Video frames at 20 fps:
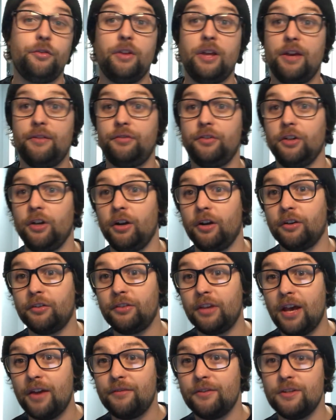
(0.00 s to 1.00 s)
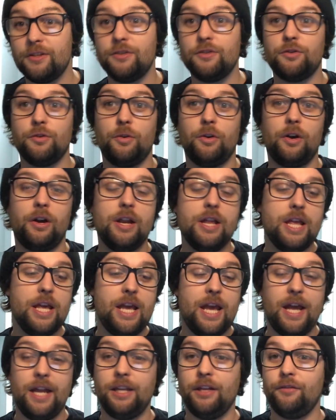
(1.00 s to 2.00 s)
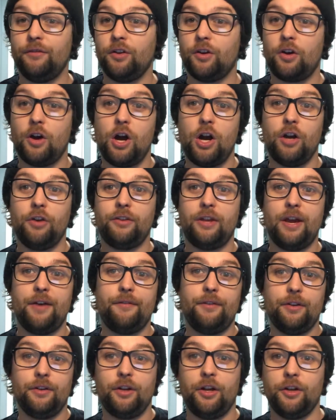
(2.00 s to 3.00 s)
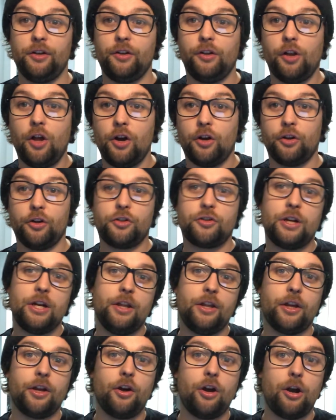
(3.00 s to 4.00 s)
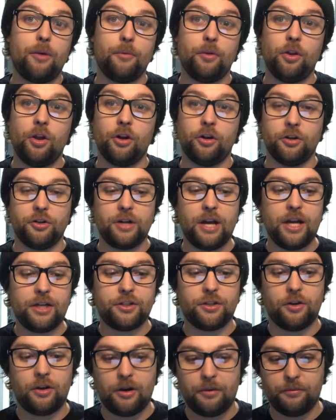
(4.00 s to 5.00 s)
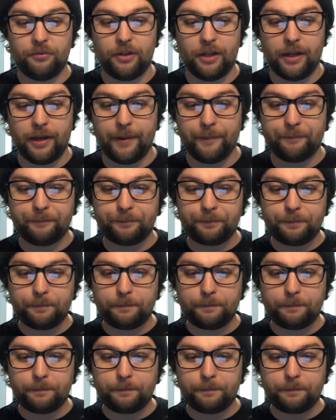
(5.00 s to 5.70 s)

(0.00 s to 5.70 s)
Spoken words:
the FCR X7s, or any of the cars that have a longer trailing arm or longer traction arm set up,